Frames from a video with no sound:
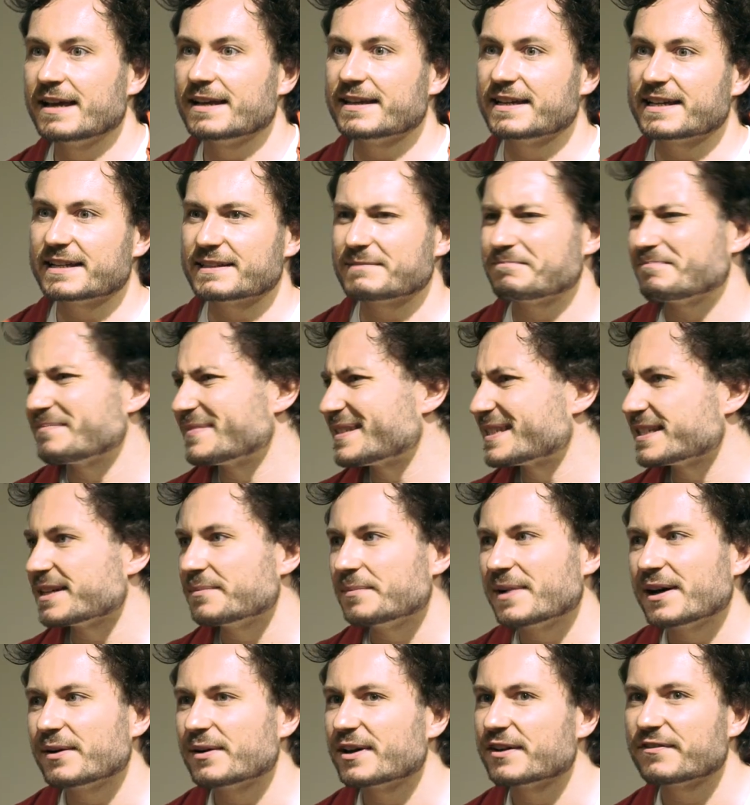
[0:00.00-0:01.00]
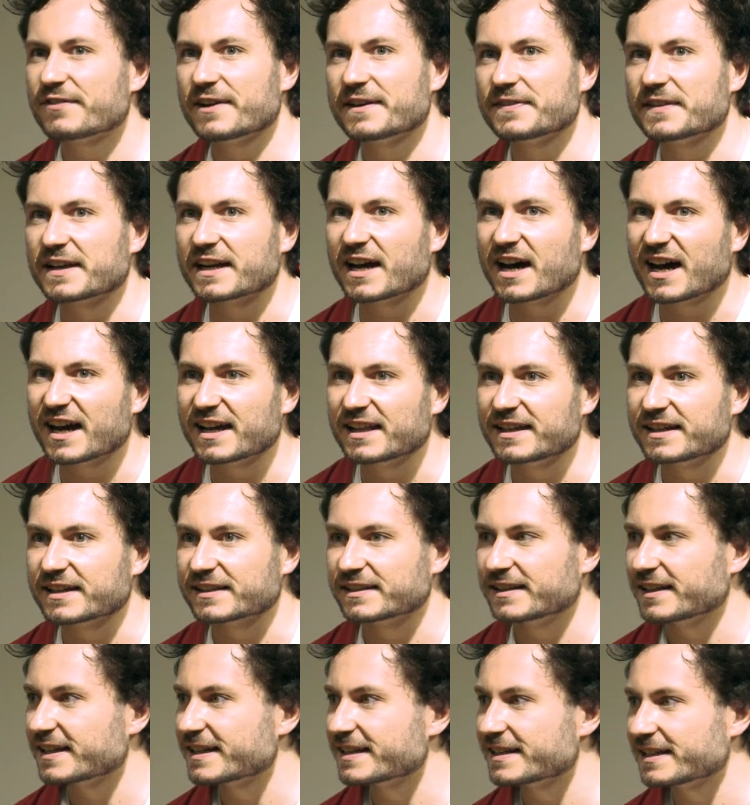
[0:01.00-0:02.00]
Yet somehow I find that highly
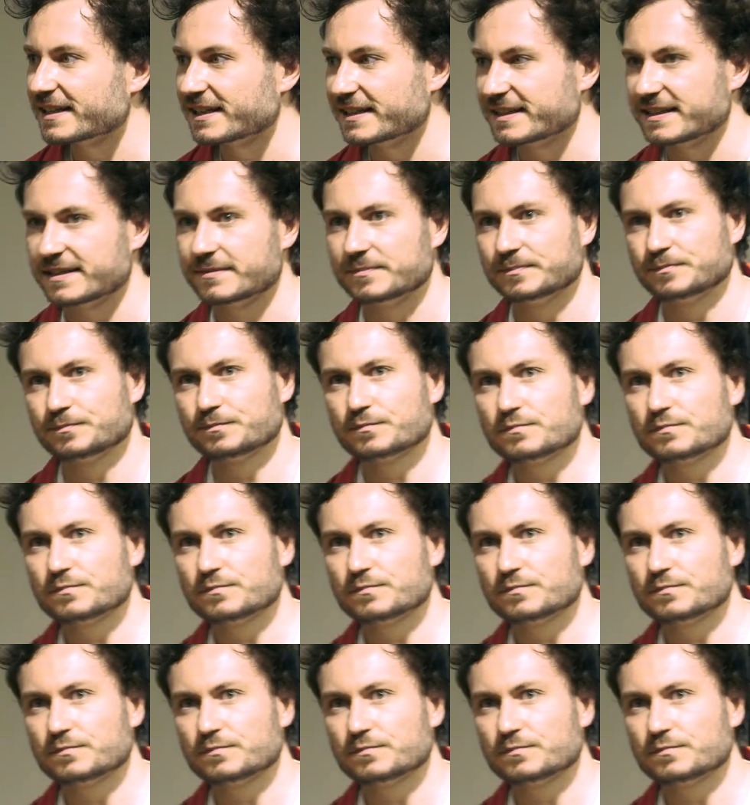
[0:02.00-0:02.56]
unlikely.